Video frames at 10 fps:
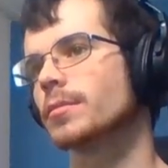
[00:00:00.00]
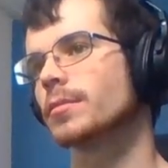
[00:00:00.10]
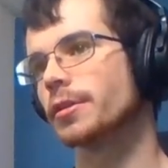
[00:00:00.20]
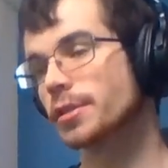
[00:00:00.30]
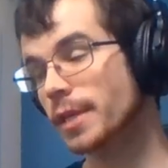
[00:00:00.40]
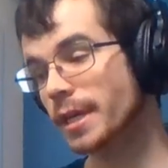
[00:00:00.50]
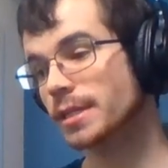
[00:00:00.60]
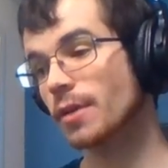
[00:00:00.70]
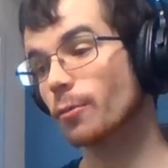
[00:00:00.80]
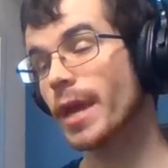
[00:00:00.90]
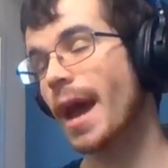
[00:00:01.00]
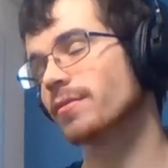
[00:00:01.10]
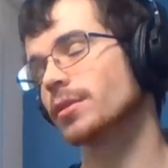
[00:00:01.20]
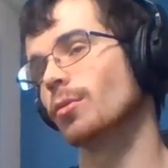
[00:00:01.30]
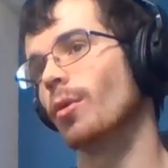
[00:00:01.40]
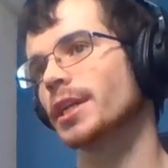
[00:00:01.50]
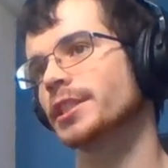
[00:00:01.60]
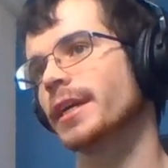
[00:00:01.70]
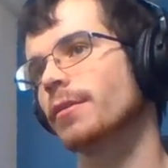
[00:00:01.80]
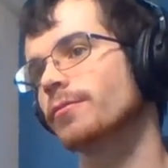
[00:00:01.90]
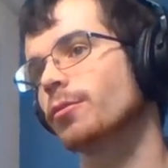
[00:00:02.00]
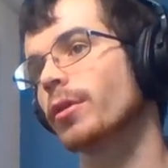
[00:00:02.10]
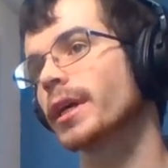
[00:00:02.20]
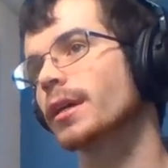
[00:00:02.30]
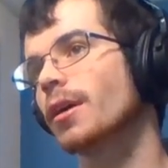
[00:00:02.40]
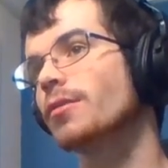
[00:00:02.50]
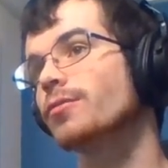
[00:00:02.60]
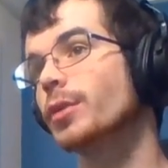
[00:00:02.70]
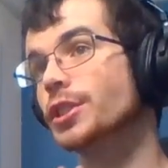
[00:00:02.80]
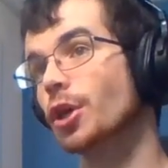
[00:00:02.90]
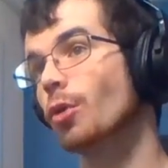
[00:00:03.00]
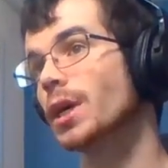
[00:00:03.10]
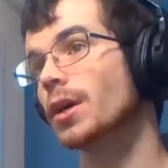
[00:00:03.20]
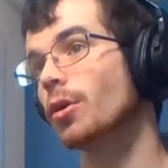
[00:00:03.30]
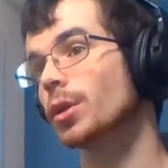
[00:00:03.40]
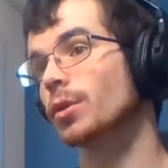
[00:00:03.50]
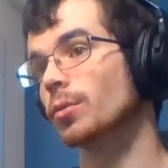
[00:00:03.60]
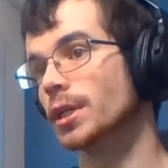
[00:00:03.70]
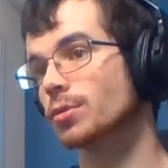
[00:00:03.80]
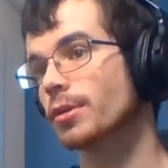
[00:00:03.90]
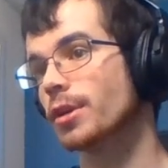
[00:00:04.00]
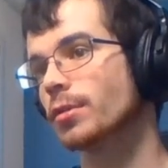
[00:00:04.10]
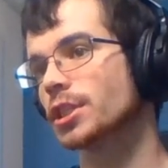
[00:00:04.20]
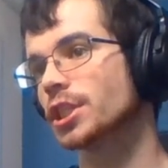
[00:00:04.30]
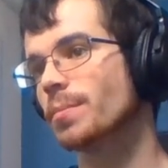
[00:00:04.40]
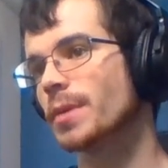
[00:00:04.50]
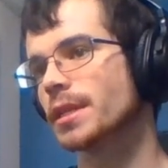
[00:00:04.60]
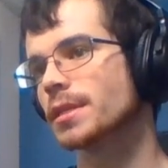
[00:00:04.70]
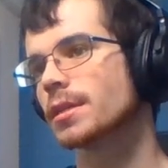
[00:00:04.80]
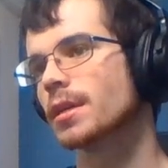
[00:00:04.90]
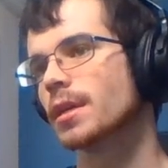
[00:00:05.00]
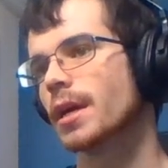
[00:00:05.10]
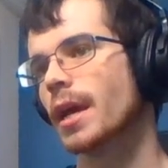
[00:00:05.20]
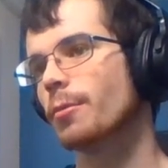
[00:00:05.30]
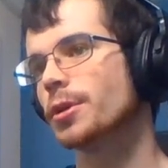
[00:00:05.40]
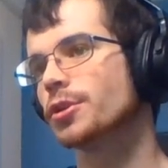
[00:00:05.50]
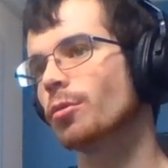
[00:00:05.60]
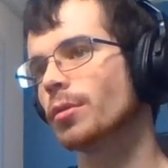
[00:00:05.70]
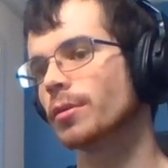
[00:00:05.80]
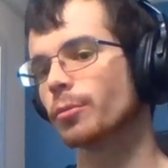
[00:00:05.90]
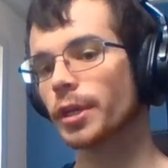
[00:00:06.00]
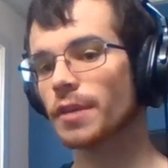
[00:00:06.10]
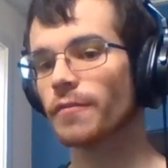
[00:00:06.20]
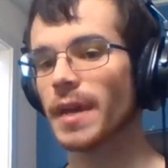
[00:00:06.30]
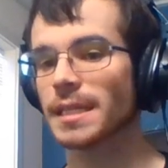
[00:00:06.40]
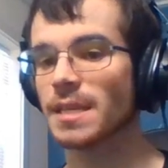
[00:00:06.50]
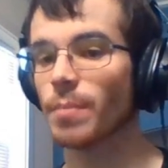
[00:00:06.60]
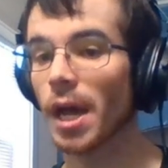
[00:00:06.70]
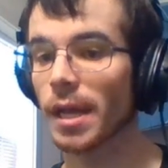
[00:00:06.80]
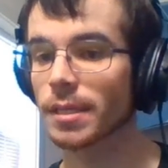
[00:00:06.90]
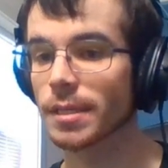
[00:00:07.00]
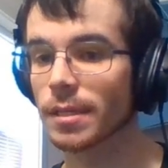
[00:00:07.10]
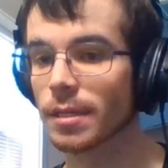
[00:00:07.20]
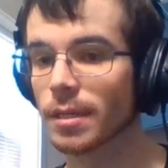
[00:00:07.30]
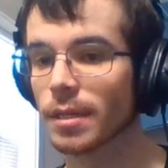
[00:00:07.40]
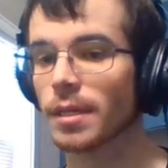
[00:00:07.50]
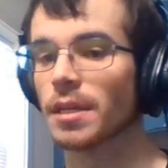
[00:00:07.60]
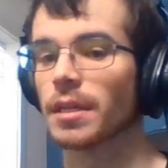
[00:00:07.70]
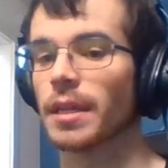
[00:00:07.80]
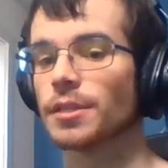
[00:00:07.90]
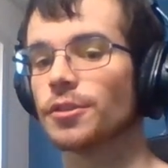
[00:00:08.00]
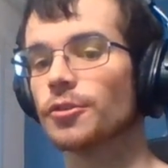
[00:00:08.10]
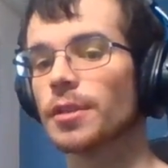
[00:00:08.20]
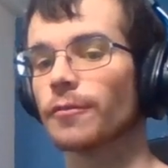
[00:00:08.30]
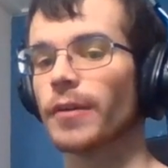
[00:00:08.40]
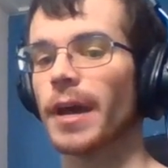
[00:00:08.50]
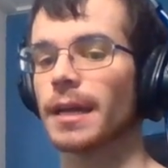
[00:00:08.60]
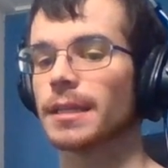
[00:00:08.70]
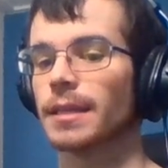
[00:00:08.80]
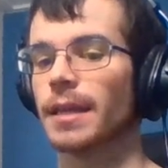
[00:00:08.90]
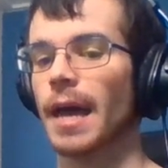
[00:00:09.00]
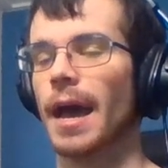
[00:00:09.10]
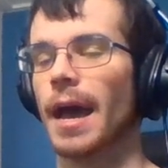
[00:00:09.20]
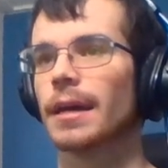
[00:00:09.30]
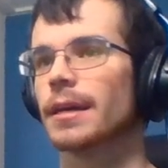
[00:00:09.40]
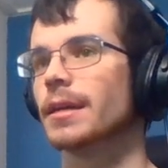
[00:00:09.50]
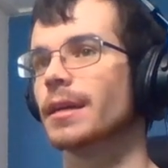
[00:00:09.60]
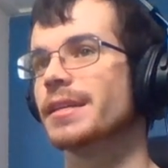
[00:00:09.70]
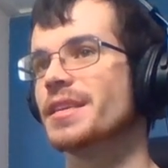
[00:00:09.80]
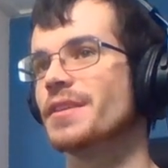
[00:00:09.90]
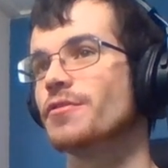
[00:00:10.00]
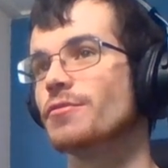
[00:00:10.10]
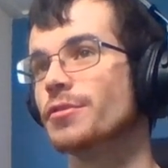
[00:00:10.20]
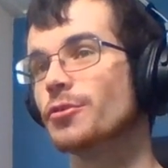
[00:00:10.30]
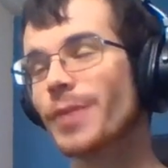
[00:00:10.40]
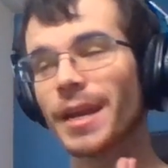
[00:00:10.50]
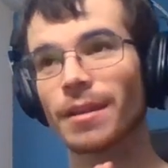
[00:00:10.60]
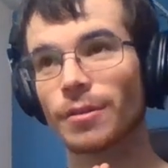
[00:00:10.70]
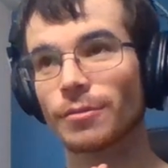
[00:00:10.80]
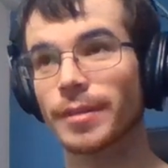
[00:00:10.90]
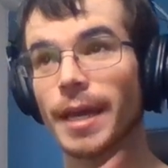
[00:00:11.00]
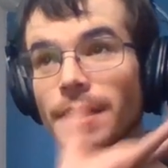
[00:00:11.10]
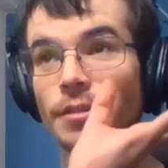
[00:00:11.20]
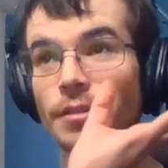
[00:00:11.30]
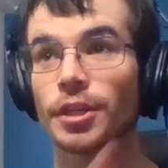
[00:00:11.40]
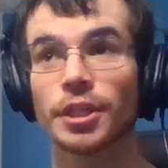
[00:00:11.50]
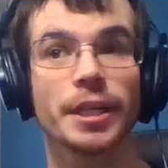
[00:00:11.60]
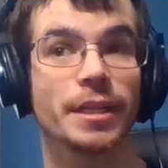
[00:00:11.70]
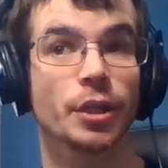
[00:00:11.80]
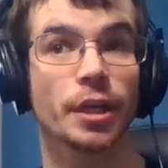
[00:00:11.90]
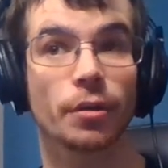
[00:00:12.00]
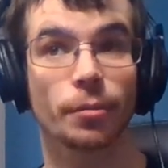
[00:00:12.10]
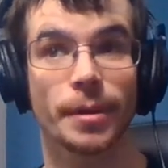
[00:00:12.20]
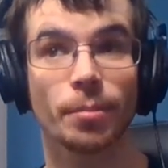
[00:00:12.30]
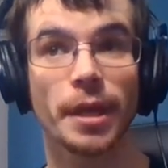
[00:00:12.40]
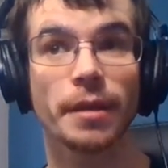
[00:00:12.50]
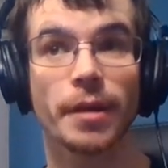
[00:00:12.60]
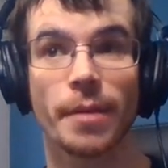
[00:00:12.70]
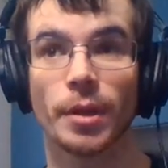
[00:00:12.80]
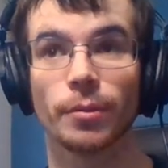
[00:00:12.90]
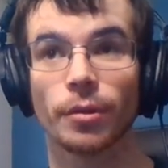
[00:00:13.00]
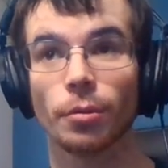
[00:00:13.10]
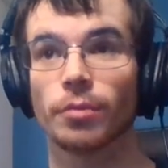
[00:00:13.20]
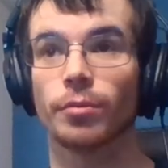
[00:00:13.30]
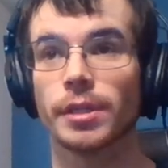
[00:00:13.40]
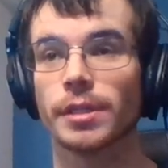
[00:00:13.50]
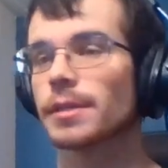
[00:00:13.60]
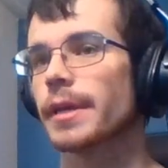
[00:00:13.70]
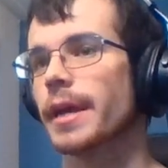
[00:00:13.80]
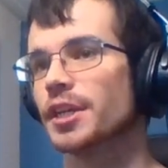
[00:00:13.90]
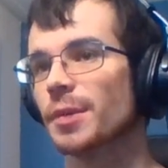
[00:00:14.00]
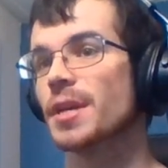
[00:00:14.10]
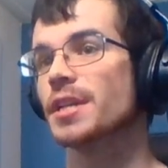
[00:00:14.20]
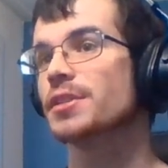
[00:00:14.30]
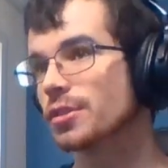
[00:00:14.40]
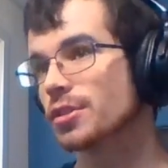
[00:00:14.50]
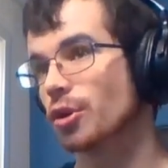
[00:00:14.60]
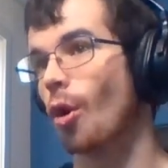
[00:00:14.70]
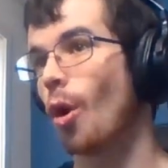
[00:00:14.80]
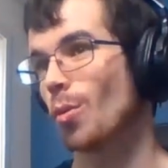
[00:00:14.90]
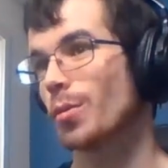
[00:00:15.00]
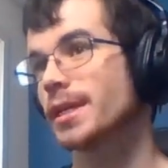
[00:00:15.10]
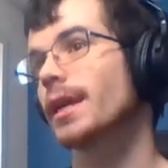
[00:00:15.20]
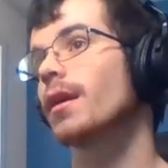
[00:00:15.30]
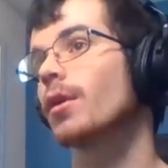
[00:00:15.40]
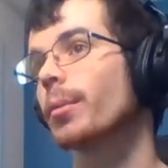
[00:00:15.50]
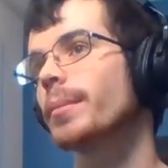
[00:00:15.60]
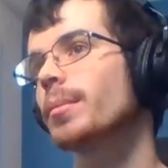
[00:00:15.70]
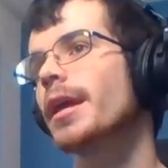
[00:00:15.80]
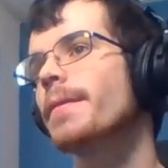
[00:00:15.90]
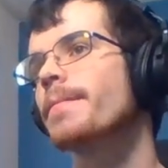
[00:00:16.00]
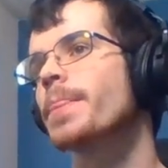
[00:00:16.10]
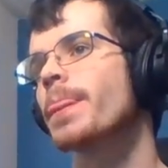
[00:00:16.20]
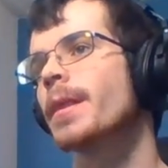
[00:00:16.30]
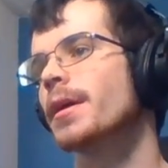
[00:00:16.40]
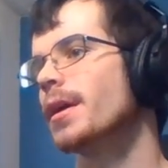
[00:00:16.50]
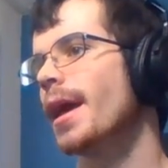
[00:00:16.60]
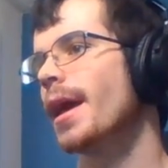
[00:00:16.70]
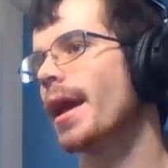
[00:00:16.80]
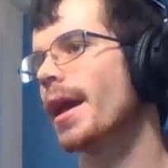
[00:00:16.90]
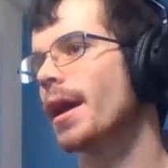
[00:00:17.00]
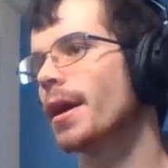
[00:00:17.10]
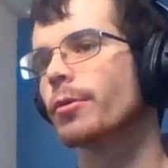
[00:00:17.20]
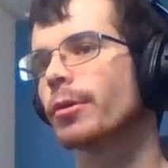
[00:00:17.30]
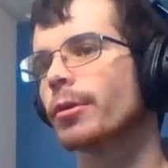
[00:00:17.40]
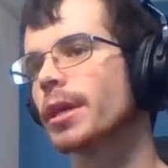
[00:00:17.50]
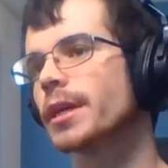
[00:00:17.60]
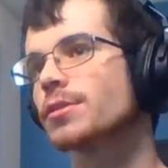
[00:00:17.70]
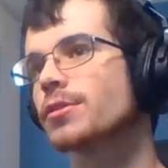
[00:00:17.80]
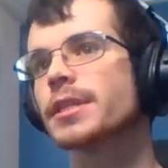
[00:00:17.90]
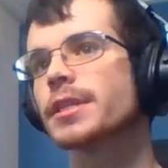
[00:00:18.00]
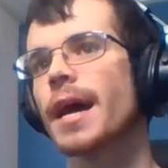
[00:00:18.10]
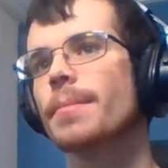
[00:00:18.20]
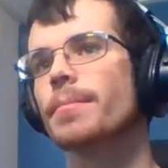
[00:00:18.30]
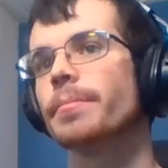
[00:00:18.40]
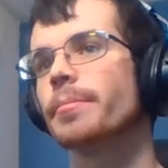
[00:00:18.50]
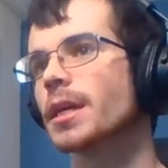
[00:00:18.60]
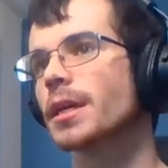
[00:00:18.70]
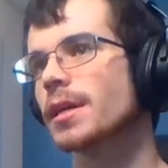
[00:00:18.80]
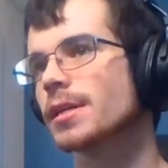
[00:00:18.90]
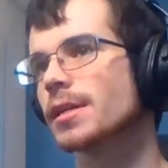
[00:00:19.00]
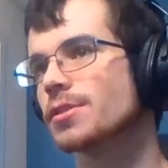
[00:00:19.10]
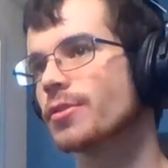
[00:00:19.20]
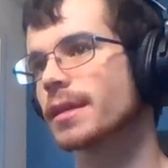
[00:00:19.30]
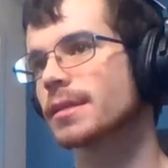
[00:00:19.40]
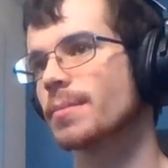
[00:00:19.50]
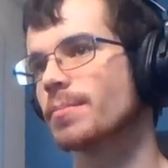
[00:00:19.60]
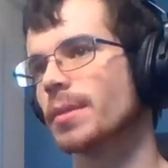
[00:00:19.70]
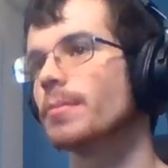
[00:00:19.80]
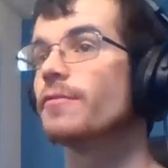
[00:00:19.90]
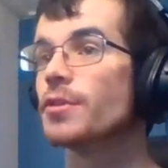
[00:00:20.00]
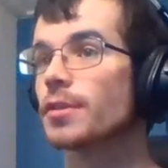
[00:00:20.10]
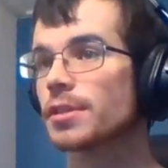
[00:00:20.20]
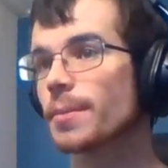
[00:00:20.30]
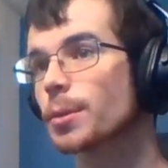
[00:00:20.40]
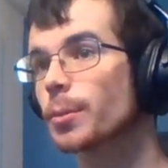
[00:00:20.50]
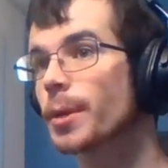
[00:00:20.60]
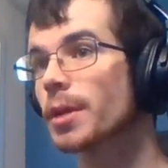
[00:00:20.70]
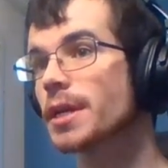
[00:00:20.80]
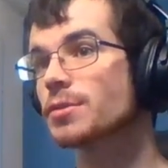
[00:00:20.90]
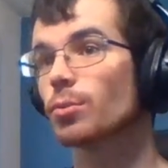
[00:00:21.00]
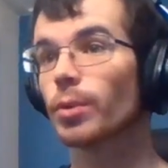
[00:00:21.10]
There's things that we have to watch out for in golf. We don't want hole-in-ones, we don't want chip-ins, and we don't want really fancy putts. That's due to the fact that if you do any of those things, there's a good chance you're getting a replay. I mean, with hole-in-ones and chip-ins, you're always getting a replay. And replays lose time because you can't skip them. If you could skip the replays,